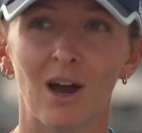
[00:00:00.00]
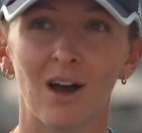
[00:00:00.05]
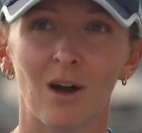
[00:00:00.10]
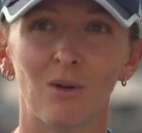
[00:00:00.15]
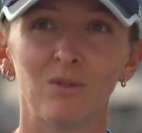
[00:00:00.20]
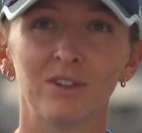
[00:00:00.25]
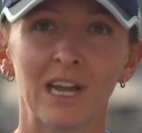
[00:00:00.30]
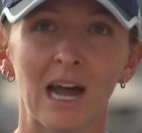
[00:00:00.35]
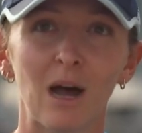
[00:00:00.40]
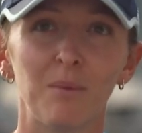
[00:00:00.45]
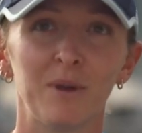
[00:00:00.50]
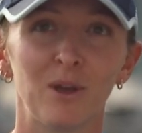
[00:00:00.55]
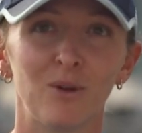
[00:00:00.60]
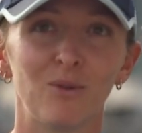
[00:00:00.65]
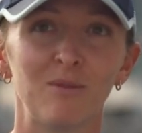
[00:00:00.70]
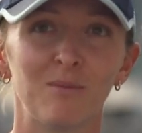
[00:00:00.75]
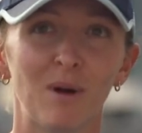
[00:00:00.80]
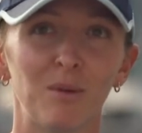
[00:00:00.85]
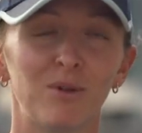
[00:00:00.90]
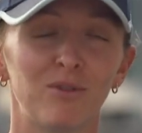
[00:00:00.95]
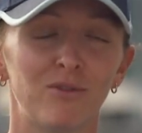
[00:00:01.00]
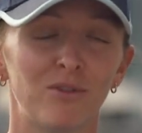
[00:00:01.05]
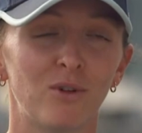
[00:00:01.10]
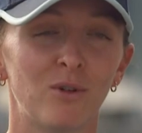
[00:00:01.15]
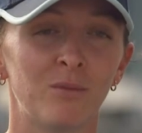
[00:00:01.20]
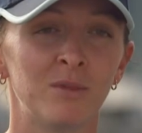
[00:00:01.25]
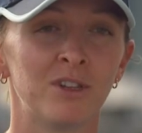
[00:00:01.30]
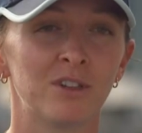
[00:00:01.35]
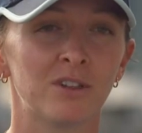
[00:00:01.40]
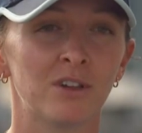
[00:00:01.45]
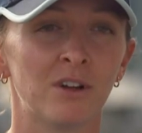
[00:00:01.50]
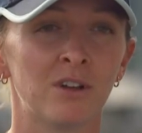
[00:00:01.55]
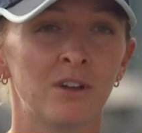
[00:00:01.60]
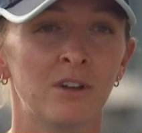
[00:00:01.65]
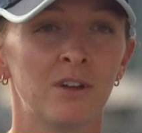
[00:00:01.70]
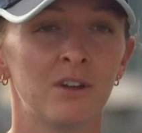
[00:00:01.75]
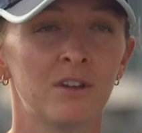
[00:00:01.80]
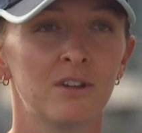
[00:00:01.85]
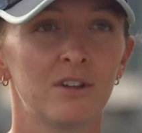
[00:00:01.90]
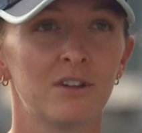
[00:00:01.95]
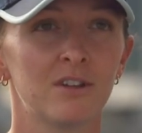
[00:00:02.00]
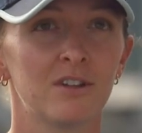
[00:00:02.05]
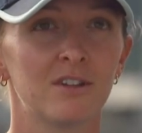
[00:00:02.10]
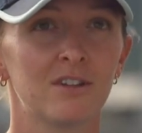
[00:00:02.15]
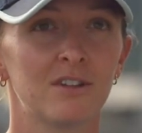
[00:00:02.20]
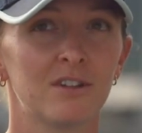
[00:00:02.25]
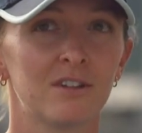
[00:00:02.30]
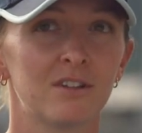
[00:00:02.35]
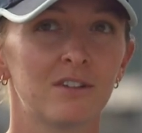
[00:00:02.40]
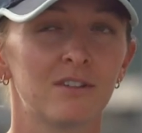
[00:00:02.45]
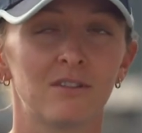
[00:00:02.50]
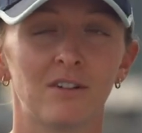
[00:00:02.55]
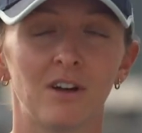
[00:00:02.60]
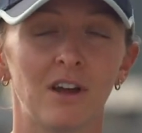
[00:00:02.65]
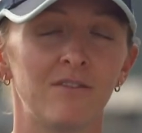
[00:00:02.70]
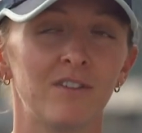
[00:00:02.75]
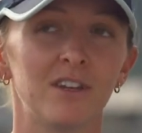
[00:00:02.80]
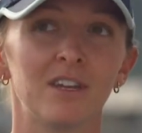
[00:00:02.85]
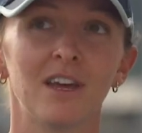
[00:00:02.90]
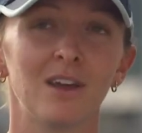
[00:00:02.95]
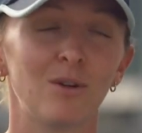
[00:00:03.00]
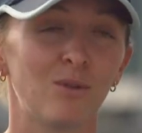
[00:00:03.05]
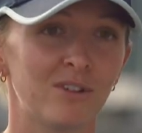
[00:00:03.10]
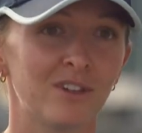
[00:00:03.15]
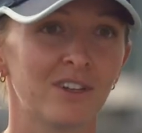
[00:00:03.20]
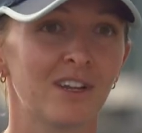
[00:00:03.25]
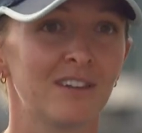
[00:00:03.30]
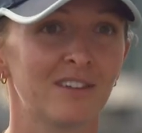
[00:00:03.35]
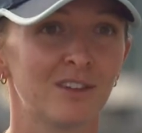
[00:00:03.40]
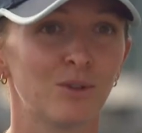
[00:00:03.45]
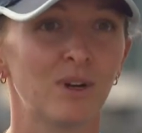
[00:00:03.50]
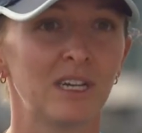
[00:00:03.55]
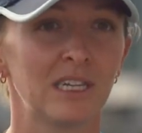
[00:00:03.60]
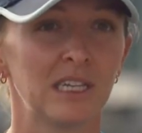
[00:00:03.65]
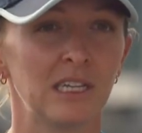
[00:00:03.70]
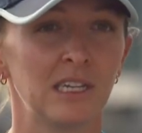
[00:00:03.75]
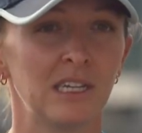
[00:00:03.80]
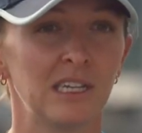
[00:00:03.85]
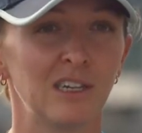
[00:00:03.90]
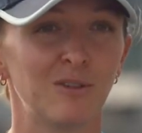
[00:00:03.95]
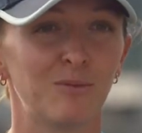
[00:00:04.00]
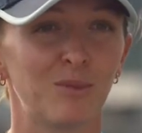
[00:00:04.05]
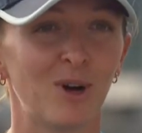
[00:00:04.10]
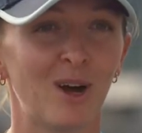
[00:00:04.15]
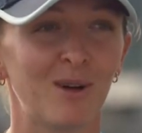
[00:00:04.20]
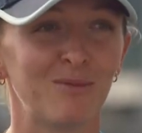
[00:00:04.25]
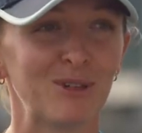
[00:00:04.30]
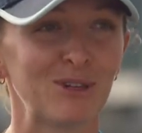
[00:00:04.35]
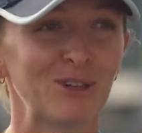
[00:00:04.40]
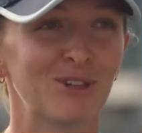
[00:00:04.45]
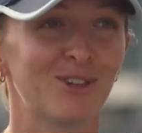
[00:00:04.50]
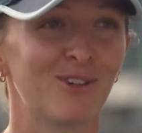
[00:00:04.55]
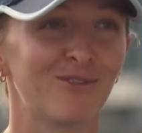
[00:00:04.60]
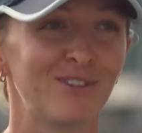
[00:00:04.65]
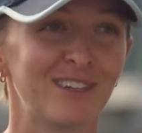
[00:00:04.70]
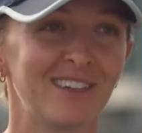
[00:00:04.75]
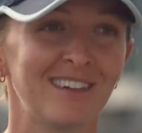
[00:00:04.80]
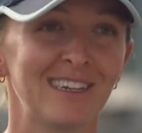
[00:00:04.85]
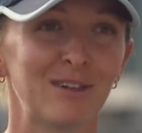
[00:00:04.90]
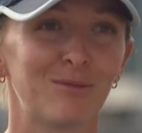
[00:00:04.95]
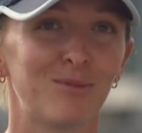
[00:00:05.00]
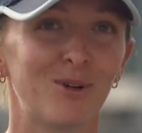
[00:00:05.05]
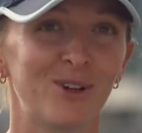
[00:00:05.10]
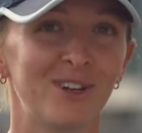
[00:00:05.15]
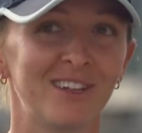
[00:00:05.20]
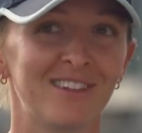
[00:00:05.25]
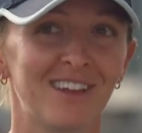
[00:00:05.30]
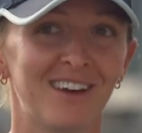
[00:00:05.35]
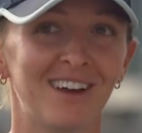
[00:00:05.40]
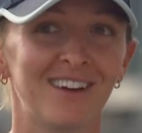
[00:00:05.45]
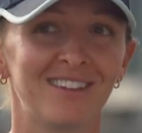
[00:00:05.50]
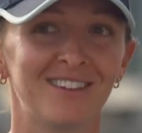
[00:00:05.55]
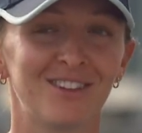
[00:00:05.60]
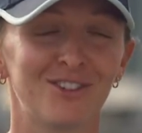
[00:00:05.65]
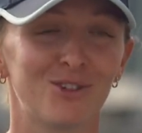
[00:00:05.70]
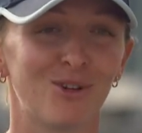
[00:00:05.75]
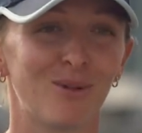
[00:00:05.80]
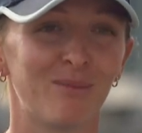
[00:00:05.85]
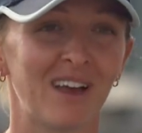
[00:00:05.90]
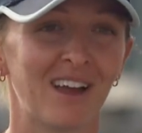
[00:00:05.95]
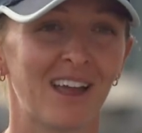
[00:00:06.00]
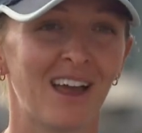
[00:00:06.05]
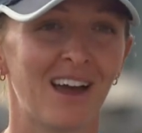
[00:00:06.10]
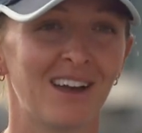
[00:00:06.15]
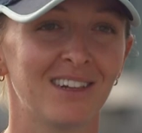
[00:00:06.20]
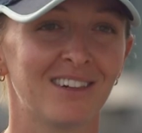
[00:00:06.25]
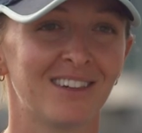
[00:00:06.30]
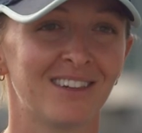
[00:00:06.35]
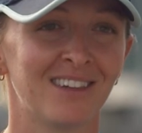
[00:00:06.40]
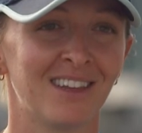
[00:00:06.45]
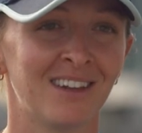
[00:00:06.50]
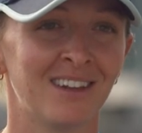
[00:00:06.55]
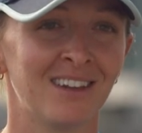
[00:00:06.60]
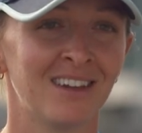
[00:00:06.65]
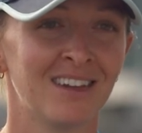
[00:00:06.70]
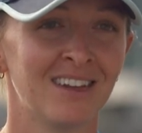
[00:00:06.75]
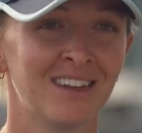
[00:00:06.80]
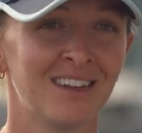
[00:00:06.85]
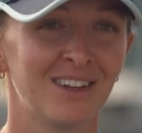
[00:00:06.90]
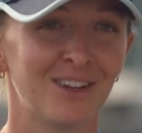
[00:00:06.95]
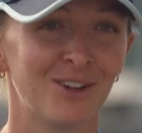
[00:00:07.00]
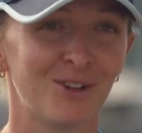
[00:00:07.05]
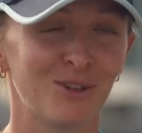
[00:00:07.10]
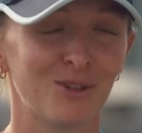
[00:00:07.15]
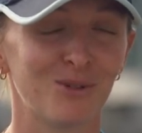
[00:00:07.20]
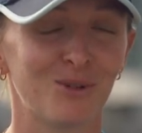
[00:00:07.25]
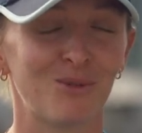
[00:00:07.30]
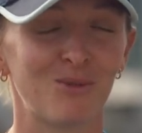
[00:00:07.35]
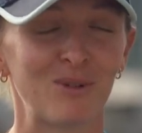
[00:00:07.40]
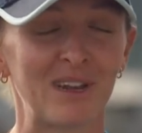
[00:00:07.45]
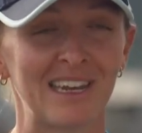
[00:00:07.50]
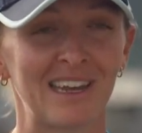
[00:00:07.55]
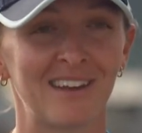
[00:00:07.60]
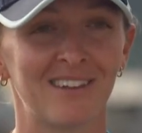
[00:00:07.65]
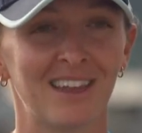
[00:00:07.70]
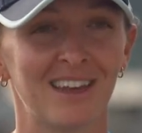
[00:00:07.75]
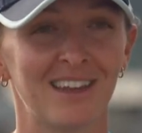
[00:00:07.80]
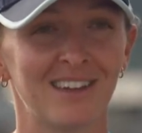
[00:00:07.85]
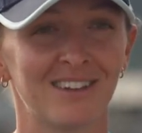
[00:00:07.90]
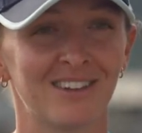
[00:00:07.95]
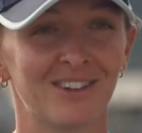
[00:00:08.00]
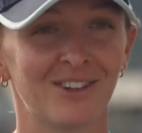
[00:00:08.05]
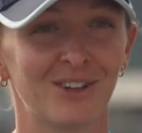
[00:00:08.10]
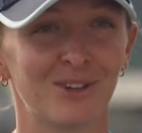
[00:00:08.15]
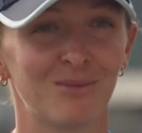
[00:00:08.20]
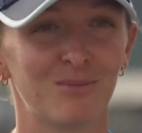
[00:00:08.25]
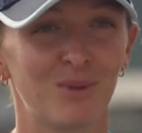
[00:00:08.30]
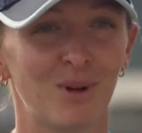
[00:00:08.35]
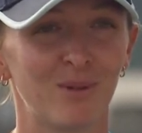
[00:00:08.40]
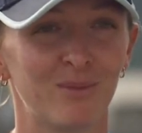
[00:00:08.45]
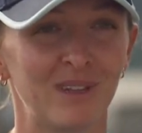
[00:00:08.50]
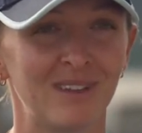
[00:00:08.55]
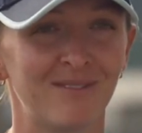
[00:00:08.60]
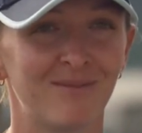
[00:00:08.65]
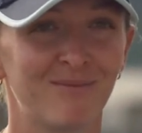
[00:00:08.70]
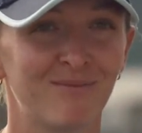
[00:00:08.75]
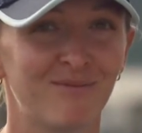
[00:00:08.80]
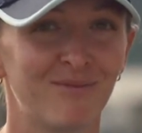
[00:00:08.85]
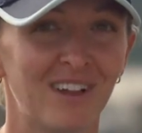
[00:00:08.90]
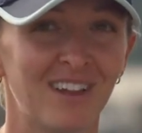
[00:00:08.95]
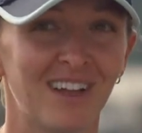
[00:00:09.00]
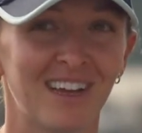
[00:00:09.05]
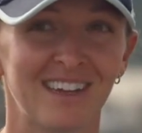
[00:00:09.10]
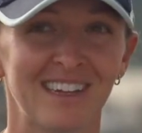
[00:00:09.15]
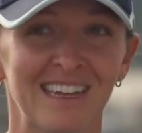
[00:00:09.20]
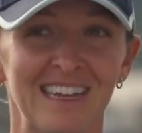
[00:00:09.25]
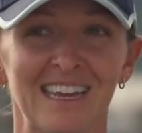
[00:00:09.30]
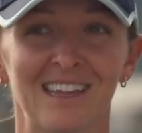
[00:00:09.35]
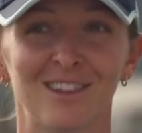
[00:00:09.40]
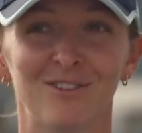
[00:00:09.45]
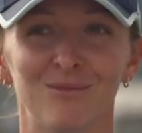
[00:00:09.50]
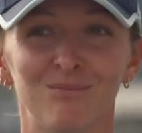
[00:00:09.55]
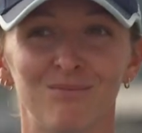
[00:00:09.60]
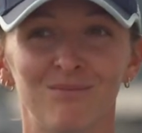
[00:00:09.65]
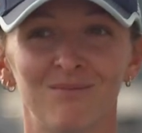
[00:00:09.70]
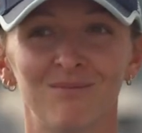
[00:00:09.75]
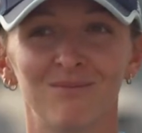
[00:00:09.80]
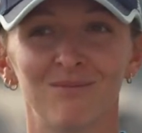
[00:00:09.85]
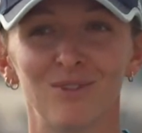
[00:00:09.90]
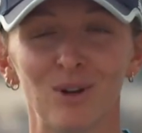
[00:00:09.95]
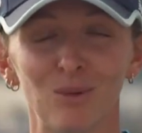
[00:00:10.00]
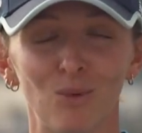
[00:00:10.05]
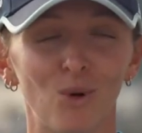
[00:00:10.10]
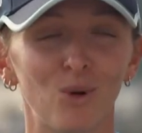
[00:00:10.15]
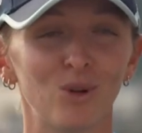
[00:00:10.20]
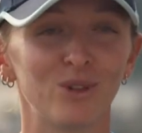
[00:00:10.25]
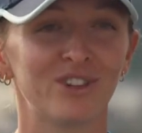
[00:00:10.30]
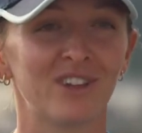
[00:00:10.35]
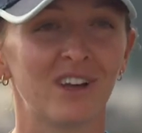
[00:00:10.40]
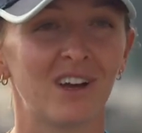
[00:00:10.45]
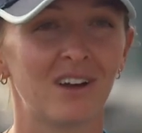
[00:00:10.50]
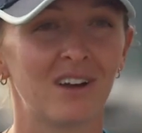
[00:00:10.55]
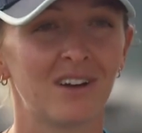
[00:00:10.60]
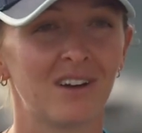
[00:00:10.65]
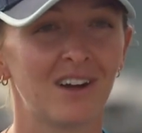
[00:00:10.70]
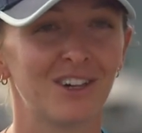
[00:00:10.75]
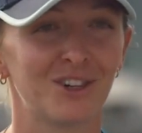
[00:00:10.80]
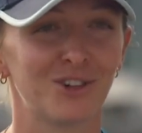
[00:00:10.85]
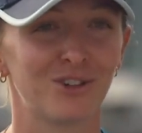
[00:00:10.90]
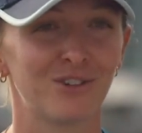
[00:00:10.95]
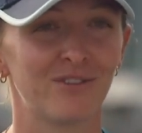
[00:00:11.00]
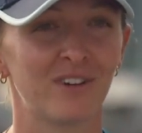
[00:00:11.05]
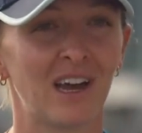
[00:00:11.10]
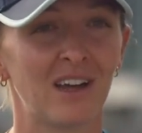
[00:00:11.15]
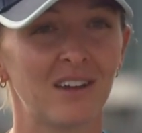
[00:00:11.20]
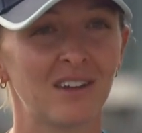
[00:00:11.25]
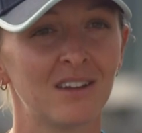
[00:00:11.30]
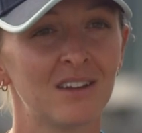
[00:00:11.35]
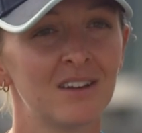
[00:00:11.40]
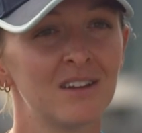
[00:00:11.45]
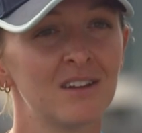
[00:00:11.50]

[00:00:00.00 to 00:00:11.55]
I was happier with my performance on whatever day it was against the West Indies, but I'm just obviously disappointed that I dropped that catch and then another one went down later. So I probably felt like I didn't get the rewards that I should have had.